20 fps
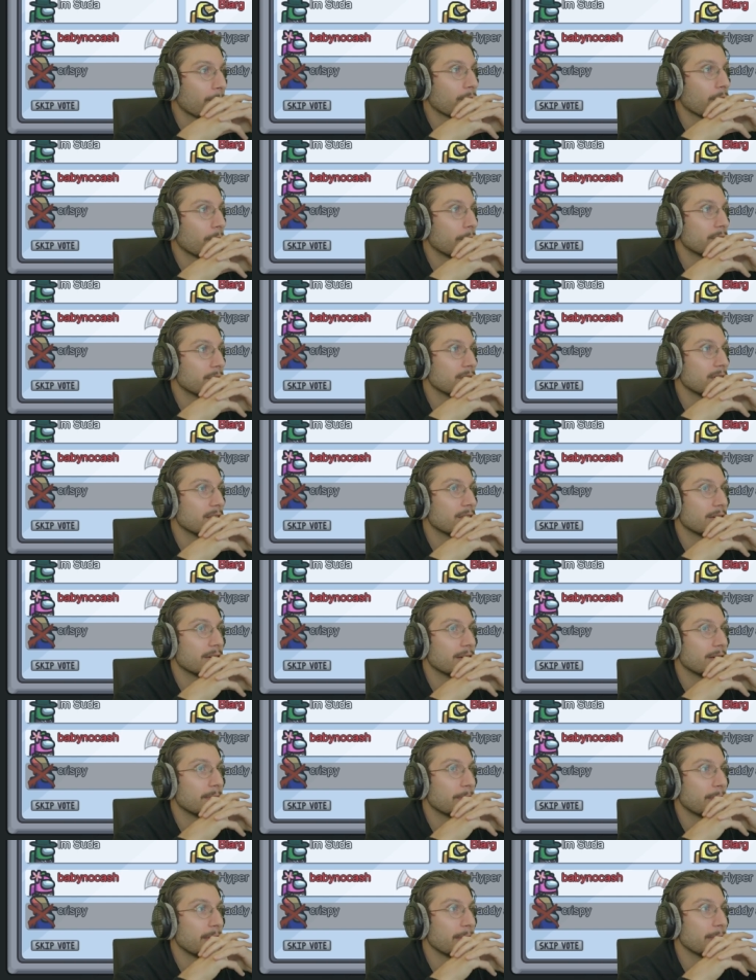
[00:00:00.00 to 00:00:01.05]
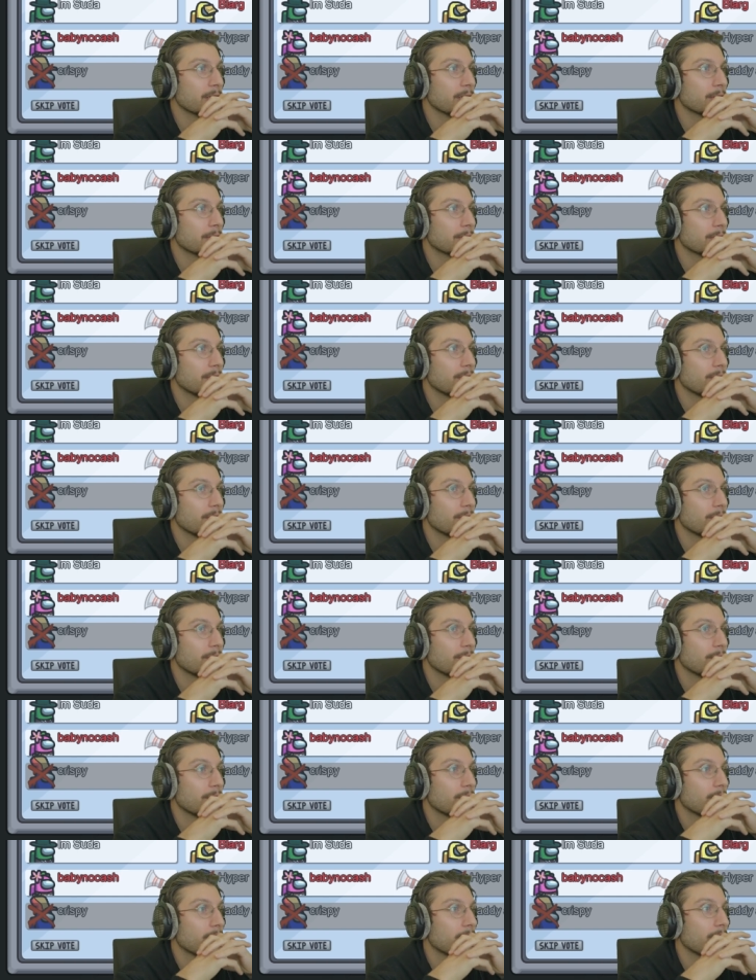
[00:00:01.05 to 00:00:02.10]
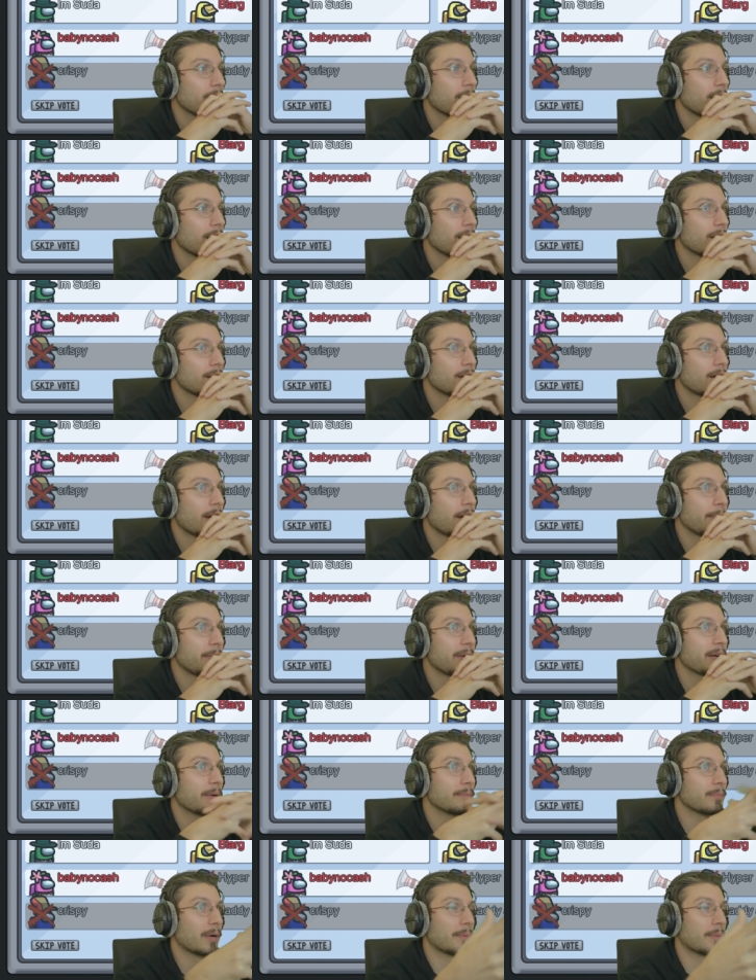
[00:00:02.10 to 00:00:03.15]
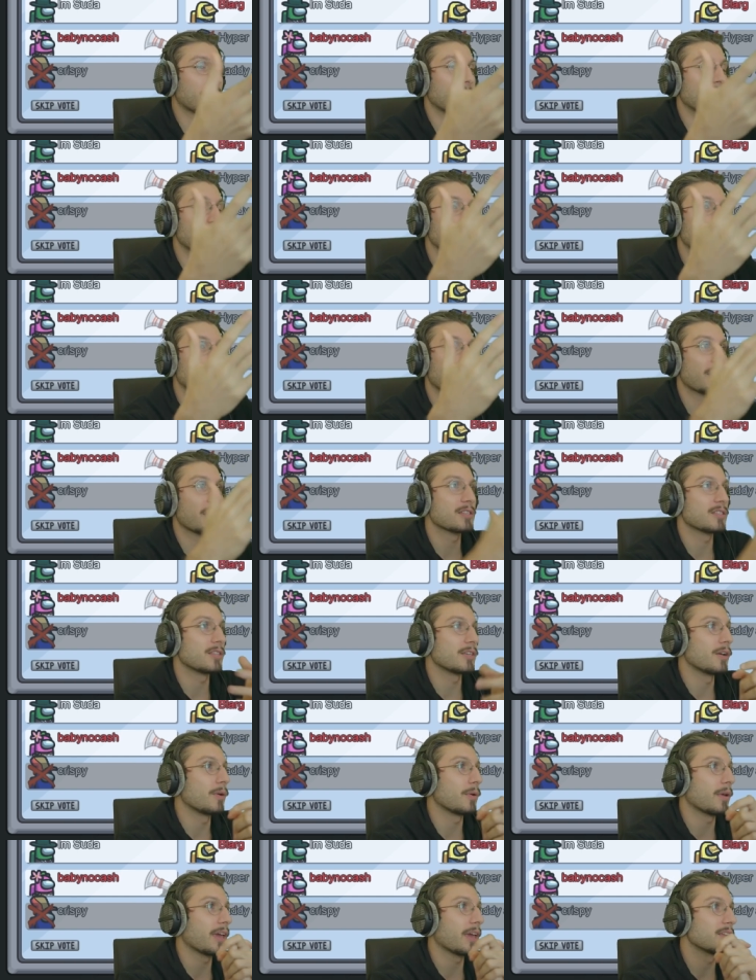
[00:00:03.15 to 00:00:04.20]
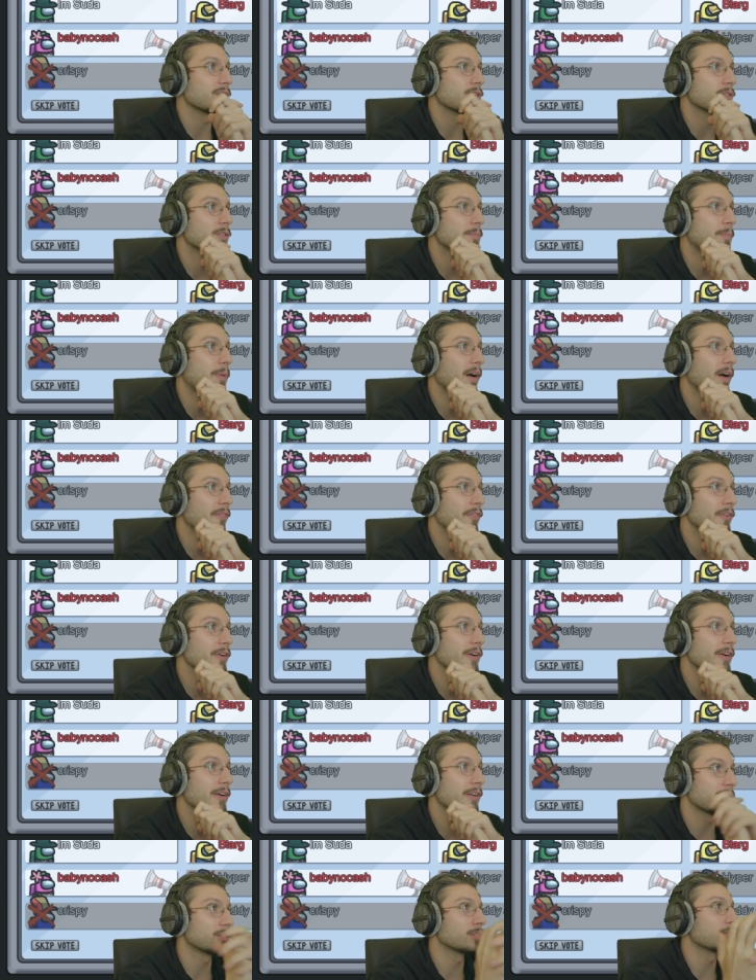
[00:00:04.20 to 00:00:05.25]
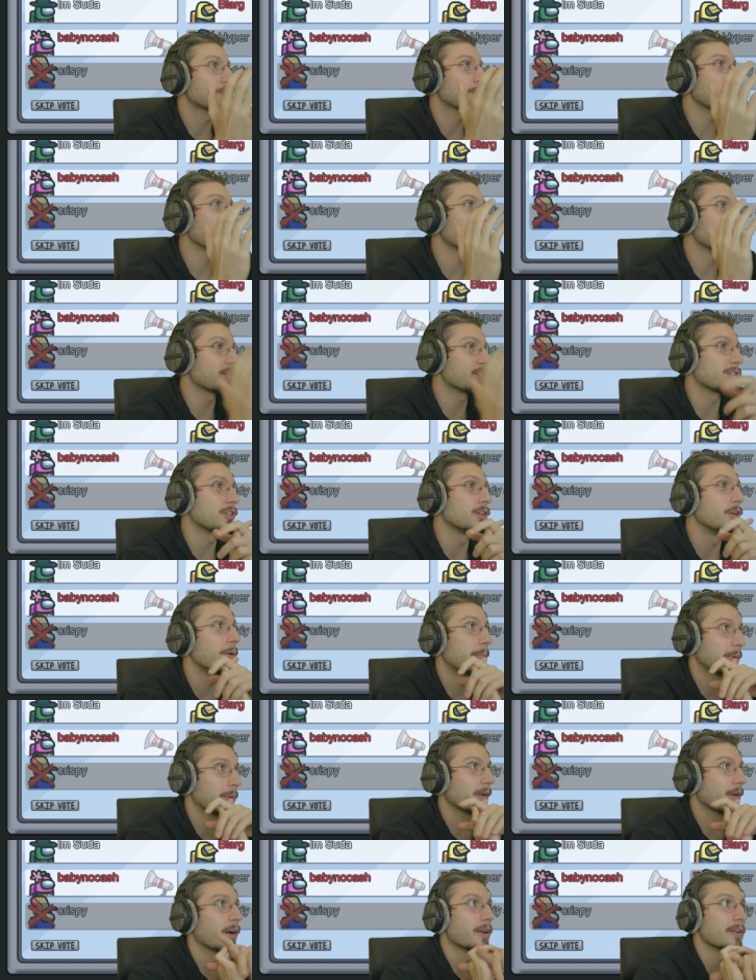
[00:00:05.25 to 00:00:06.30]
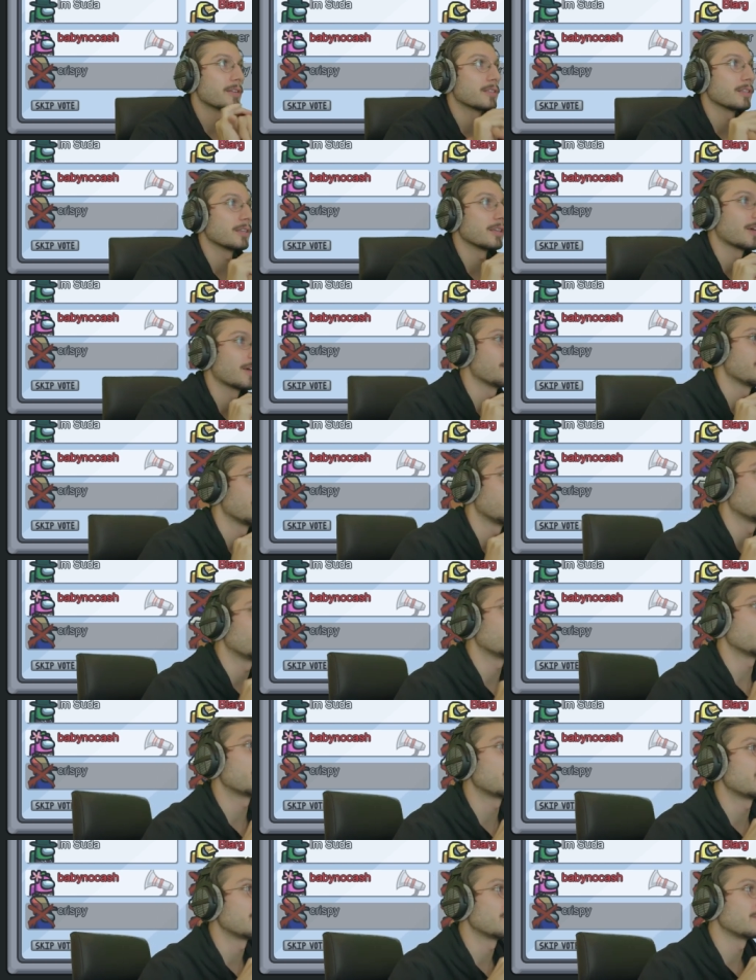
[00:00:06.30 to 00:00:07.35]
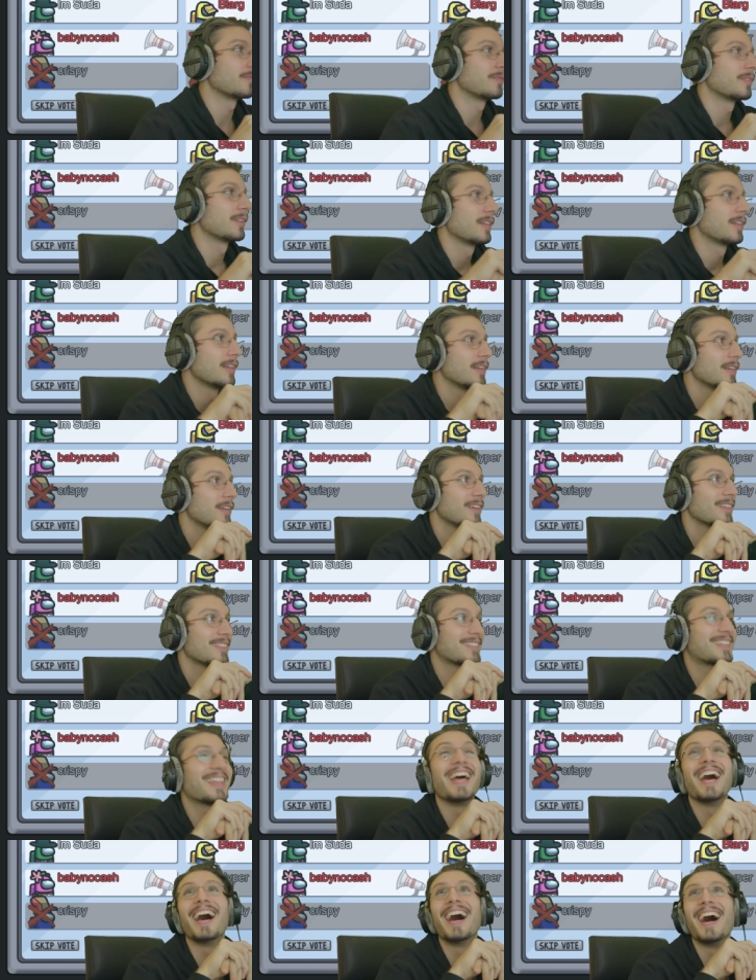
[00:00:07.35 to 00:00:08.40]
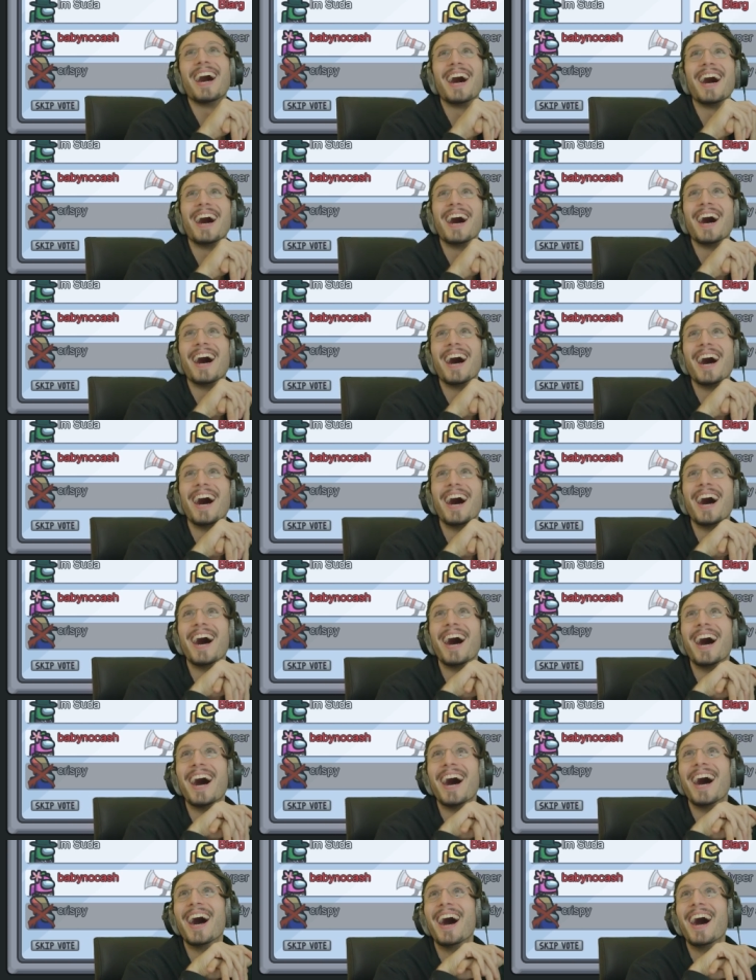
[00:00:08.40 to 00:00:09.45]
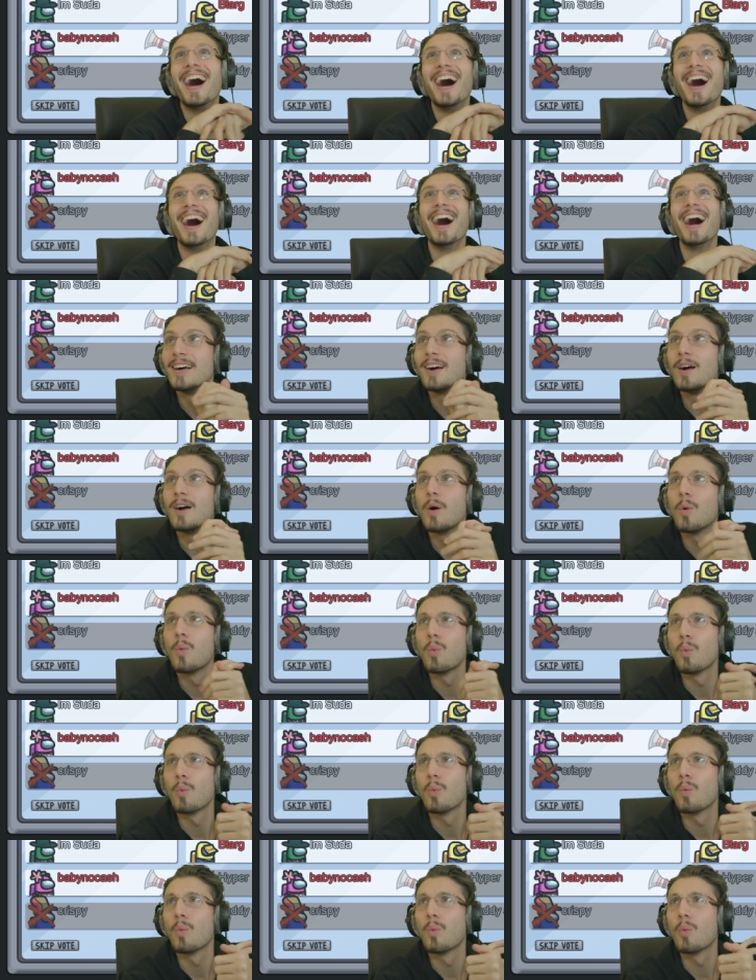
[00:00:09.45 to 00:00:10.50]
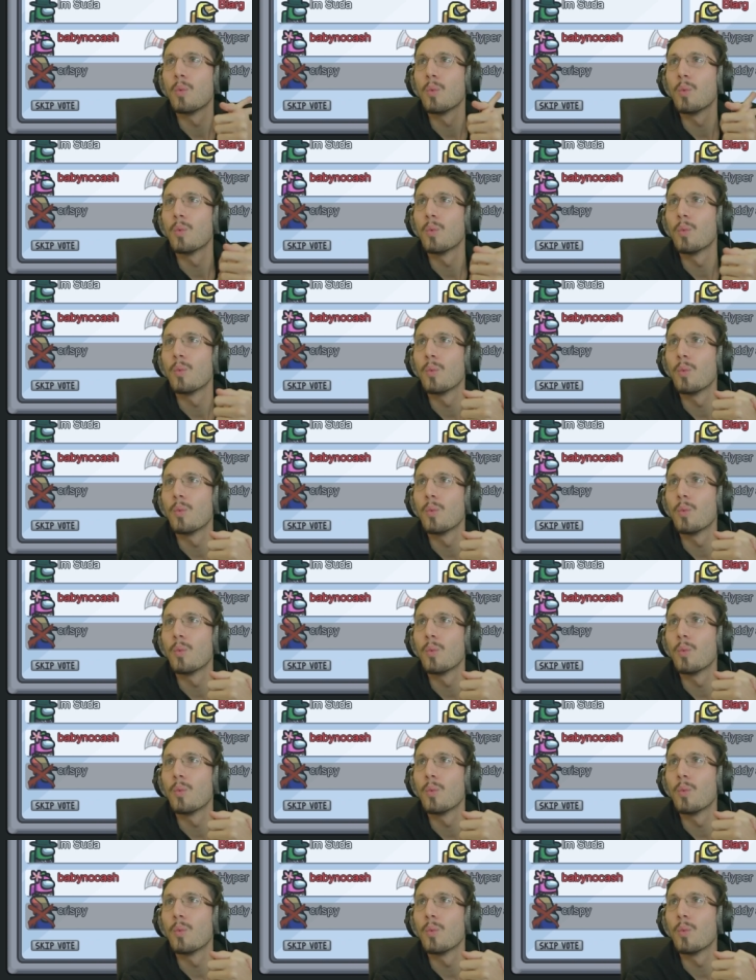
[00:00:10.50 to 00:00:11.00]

So it's either pretty much I mean, I'm, I'm Matt, giving you guys the okay. Matt, so Puffer, soup or so Puffer probably here. soup, honestly. I mean, we no, no, no. I was not in. Listen, where, where was listen. Soup? I was not in him. med bay.